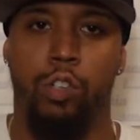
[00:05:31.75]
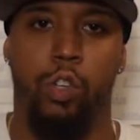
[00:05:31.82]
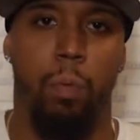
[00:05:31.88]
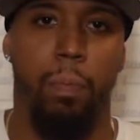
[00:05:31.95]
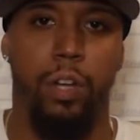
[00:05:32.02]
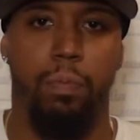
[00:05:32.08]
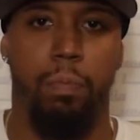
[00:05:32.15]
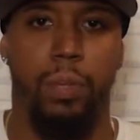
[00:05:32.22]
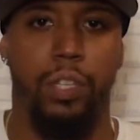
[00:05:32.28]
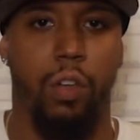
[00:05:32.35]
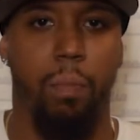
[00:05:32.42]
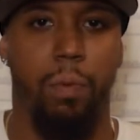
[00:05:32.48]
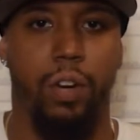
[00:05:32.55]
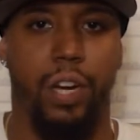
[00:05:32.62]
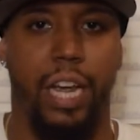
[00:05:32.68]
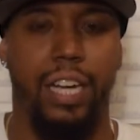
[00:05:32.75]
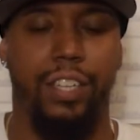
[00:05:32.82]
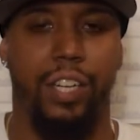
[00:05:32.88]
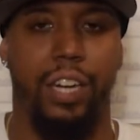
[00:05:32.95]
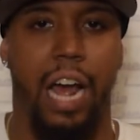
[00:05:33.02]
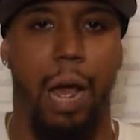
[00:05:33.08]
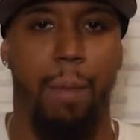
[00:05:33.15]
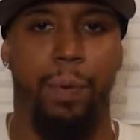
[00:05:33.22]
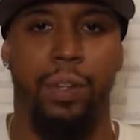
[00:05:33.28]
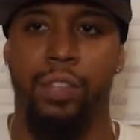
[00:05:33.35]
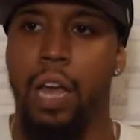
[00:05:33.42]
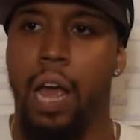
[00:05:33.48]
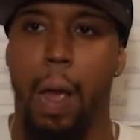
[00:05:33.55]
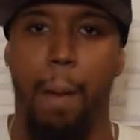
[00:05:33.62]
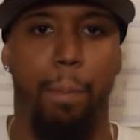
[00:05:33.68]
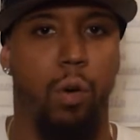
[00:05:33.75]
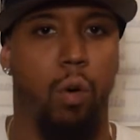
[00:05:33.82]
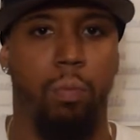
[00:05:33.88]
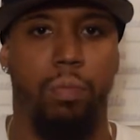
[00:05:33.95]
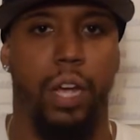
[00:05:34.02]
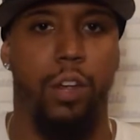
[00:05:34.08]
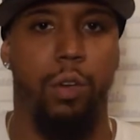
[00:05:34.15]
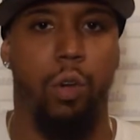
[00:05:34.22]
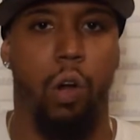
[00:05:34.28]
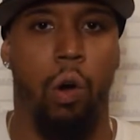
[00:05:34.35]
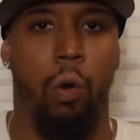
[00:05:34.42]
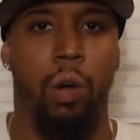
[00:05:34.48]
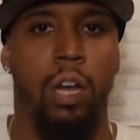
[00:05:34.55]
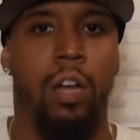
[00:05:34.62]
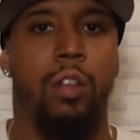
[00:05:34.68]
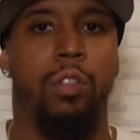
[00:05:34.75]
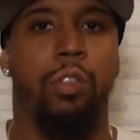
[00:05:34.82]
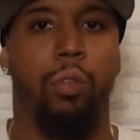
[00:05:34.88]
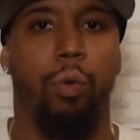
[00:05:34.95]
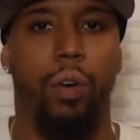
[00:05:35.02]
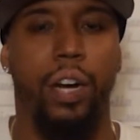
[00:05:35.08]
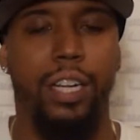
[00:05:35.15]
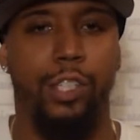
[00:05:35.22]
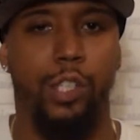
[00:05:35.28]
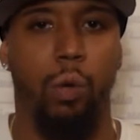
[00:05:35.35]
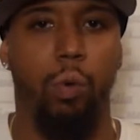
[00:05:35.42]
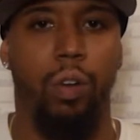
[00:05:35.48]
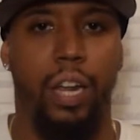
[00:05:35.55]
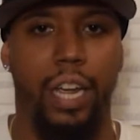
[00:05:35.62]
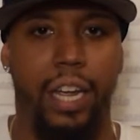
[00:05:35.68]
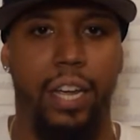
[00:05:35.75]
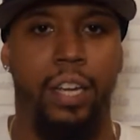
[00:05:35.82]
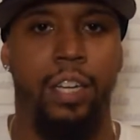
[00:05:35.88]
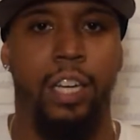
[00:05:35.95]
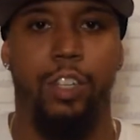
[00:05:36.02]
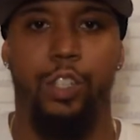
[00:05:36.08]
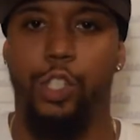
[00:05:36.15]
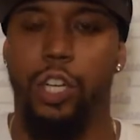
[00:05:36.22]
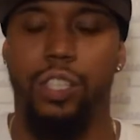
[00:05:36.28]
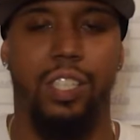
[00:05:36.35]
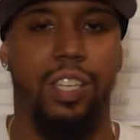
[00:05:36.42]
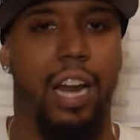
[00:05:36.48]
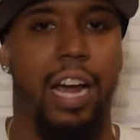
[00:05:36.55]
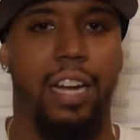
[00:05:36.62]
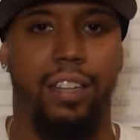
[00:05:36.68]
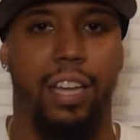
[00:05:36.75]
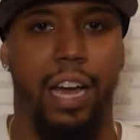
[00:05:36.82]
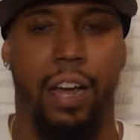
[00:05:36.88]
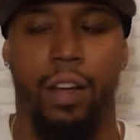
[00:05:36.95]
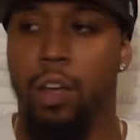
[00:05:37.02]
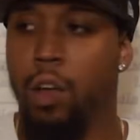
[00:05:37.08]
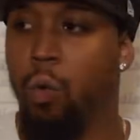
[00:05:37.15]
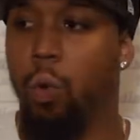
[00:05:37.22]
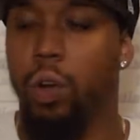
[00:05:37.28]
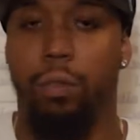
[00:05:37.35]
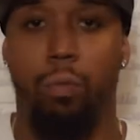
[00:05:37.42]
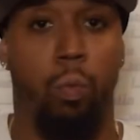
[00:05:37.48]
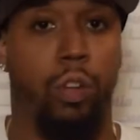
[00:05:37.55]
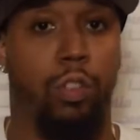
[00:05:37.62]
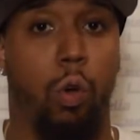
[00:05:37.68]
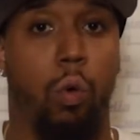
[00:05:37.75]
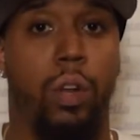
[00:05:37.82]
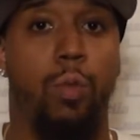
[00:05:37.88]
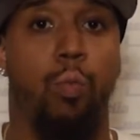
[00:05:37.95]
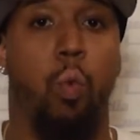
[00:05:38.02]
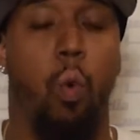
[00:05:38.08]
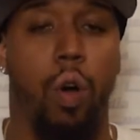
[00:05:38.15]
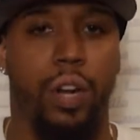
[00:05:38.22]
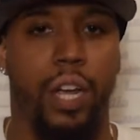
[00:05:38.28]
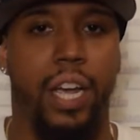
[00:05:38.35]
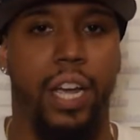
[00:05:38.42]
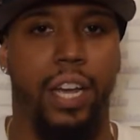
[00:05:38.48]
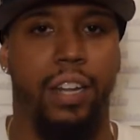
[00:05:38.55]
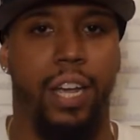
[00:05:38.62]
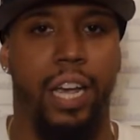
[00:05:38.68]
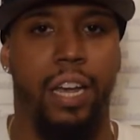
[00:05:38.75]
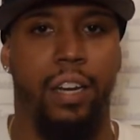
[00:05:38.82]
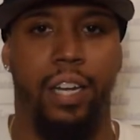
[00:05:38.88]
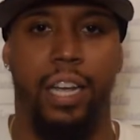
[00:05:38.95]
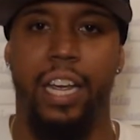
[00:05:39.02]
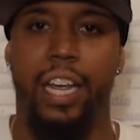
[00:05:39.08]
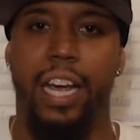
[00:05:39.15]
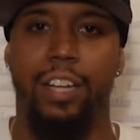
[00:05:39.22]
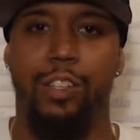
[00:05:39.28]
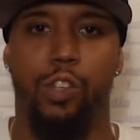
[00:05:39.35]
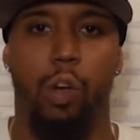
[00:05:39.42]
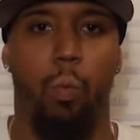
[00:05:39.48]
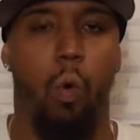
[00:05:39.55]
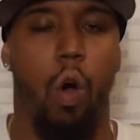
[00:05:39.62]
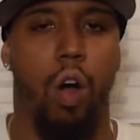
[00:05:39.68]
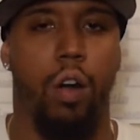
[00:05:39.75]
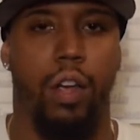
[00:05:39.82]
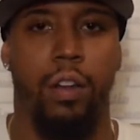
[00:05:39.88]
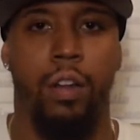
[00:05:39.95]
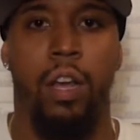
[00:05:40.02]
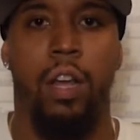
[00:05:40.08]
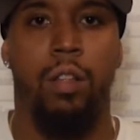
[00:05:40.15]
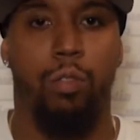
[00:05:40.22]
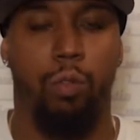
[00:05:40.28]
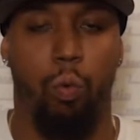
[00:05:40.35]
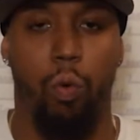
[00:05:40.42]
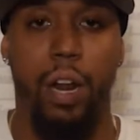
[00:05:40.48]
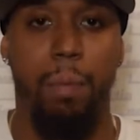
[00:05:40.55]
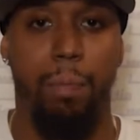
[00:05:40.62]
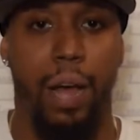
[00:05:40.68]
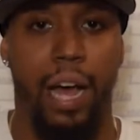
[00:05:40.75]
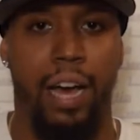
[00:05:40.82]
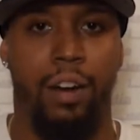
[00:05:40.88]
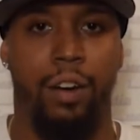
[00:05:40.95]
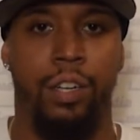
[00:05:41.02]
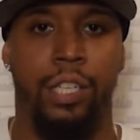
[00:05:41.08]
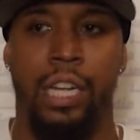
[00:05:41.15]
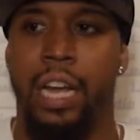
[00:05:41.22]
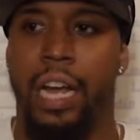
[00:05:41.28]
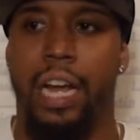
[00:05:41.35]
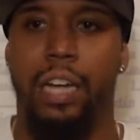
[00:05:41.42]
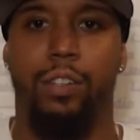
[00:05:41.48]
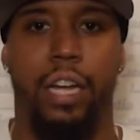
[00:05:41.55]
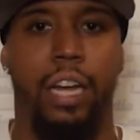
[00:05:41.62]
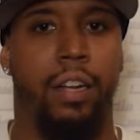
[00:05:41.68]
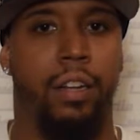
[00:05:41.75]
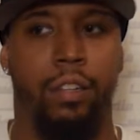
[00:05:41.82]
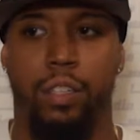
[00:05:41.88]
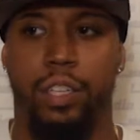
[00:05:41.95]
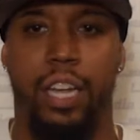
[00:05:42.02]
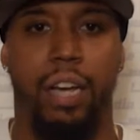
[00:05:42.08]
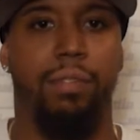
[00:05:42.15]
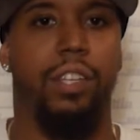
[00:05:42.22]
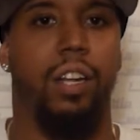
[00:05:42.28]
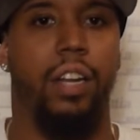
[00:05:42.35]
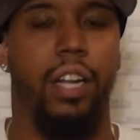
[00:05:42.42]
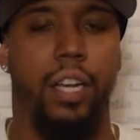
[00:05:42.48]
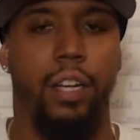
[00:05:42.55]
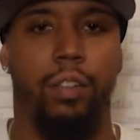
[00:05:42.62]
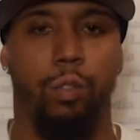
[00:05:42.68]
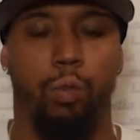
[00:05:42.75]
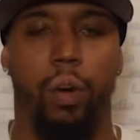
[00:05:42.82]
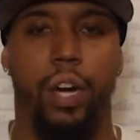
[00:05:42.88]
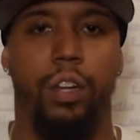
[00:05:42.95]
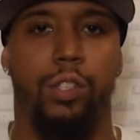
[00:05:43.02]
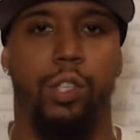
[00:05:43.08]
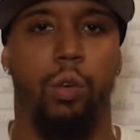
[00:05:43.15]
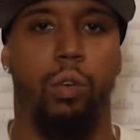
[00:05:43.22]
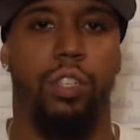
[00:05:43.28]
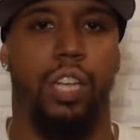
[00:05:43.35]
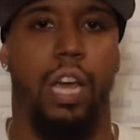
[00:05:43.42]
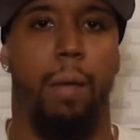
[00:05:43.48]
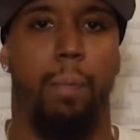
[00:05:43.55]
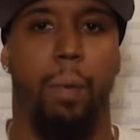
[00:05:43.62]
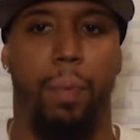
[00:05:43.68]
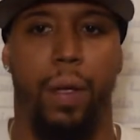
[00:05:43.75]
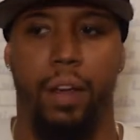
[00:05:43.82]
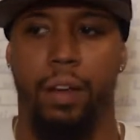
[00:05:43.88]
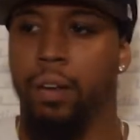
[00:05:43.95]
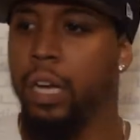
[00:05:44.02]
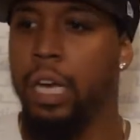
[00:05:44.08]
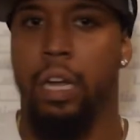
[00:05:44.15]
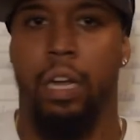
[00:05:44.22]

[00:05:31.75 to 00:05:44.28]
So miscommunication happens, and boom, there you go. 3-2 lead just like that with only one hit in the inning. He ends up walking 3 batters and gives the lead 3-2 to Tampa Bay.